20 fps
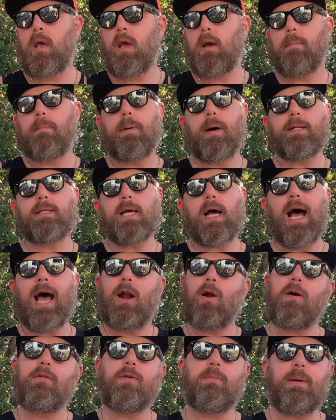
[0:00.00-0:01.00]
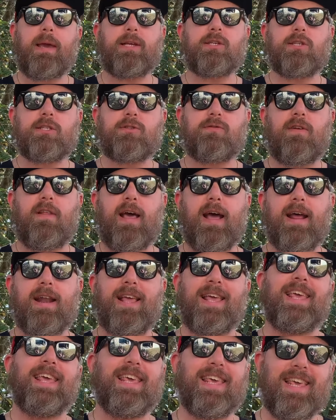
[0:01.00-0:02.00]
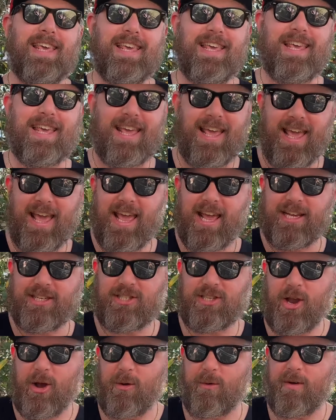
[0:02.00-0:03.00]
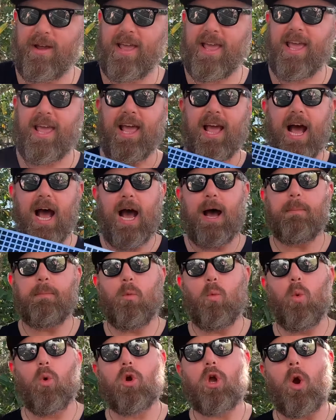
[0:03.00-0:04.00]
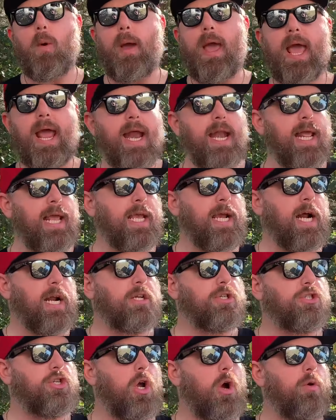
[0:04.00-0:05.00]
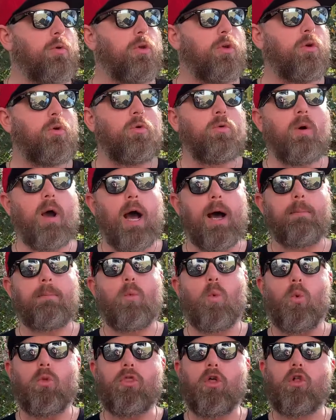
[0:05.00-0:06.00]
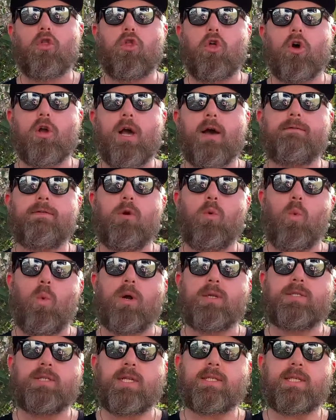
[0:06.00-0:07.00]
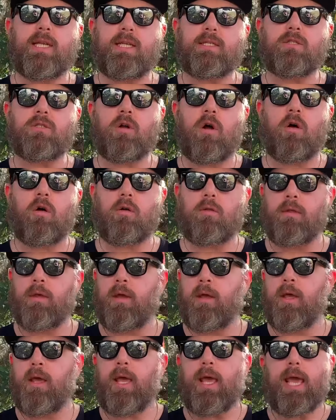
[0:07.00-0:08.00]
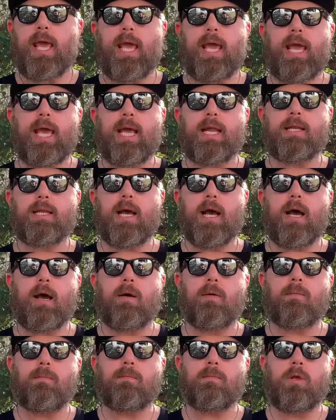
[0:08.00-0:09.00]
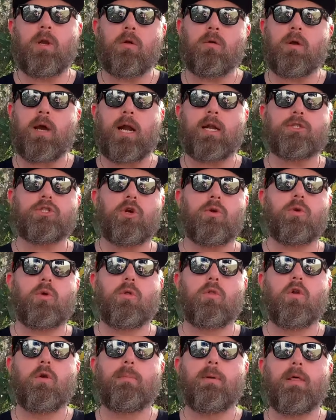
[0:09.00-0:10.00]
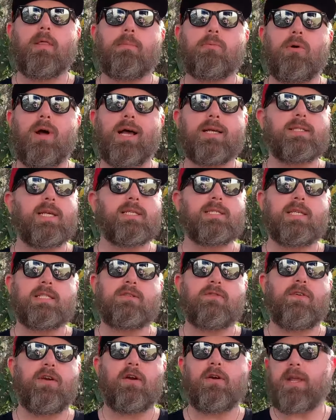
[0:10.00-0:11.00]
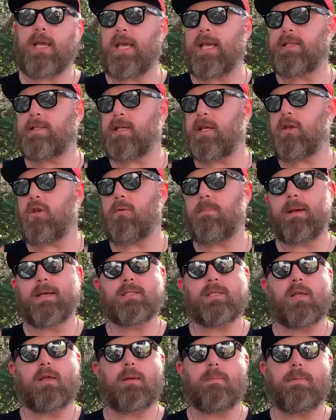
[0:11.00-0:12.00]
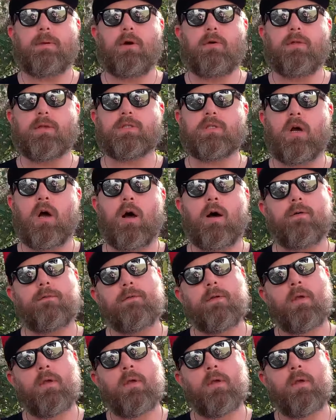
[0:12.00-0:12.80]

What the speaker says: but I don't have the patience for that. So we'll go ahead and kind of show you the look of it once it's installed, and kind of show you a little bit of the process. It's very easy. You basically peel this off,